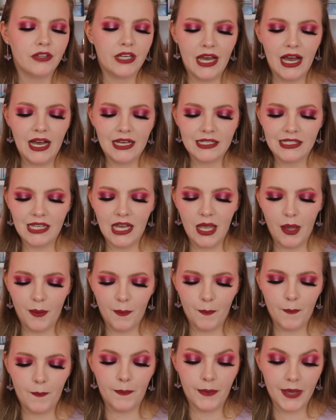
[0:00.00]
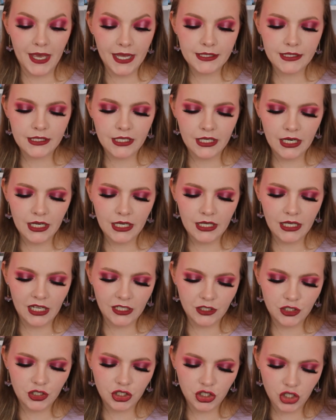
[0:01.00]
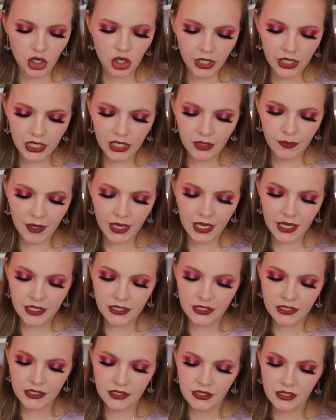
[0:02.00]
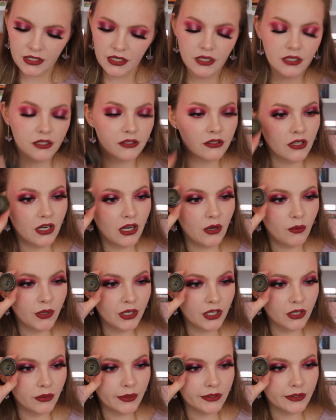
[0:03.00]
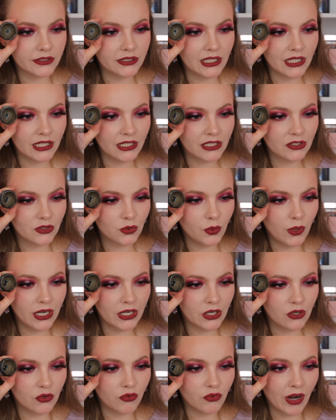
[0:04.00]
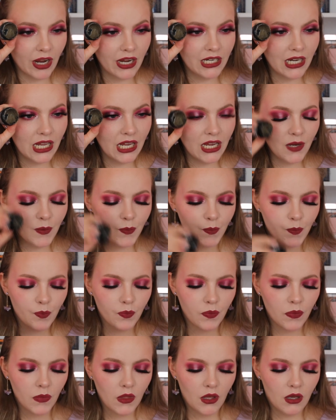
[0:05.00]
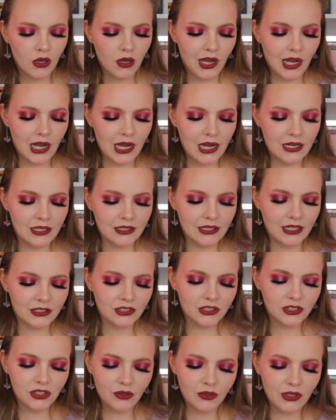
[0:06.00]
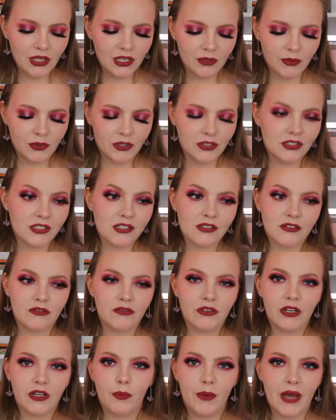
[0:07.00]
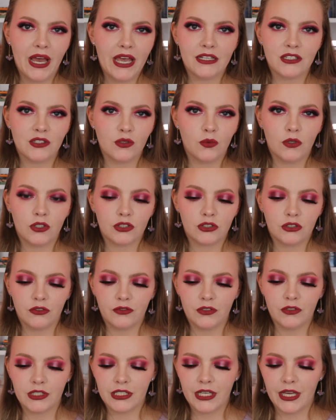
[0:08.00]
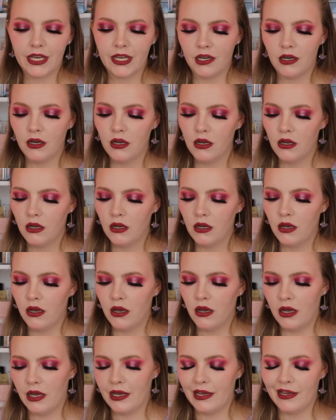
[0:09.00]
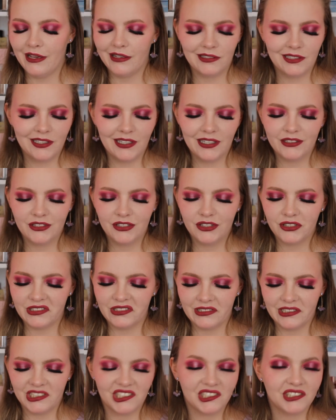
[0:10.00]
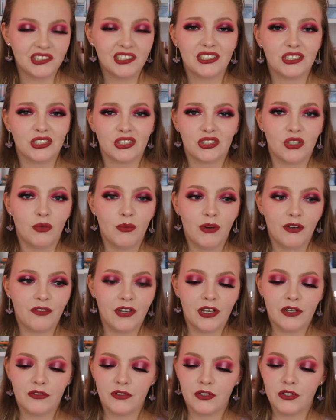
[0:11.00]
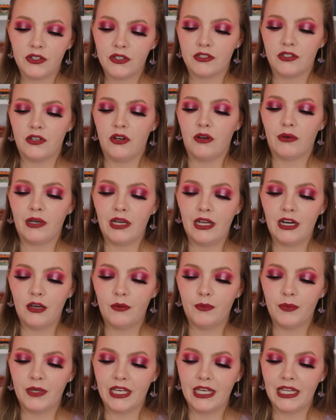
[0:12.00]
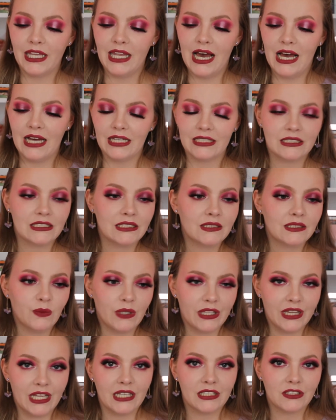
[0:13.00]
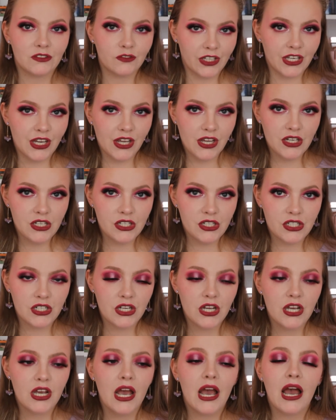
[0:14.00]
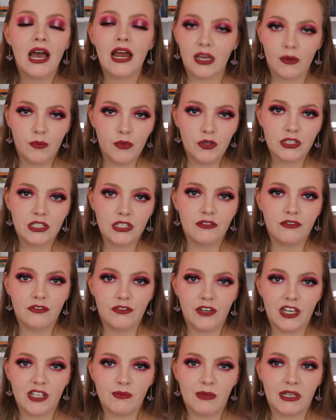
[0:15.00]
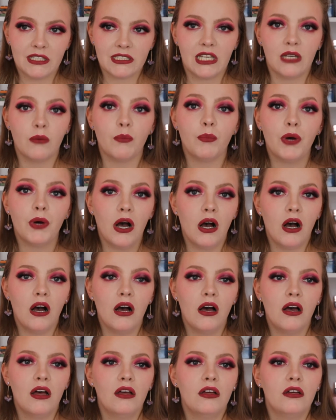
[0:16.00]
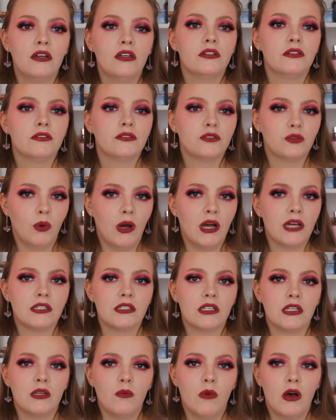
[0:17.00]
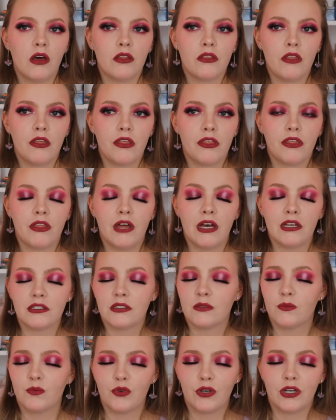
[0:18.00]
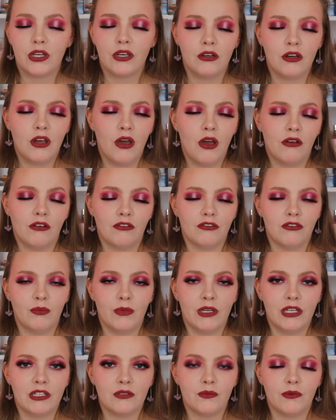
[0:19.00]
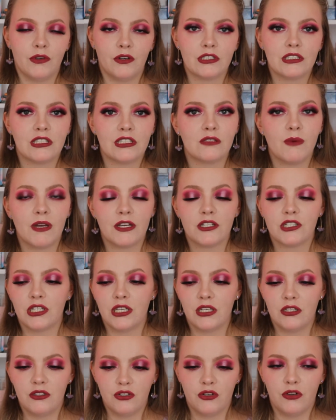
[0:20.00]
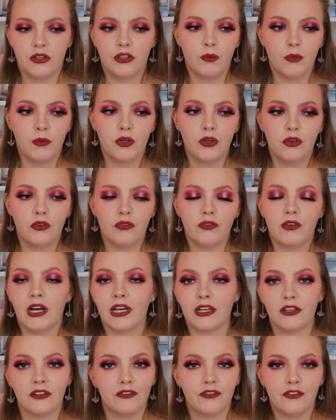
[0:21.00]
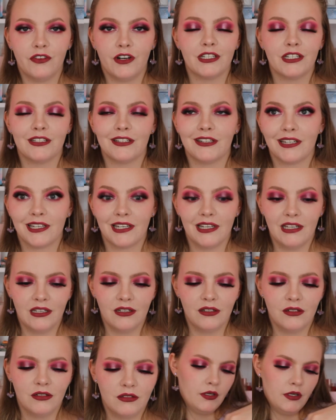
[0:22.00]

it has like bits in it, like chunky bits. Don't know how well you're going to see, like it's quite grainy. And I just don't like it because it's a real pain to wash off your skin. Yeah, it's not my favourite. So I'm kind of be glad when that's finished. And I can put a different face mask in. But twice in a month, that's pretty good going for me, to be honest. Especially during the move, I couldn't find it again.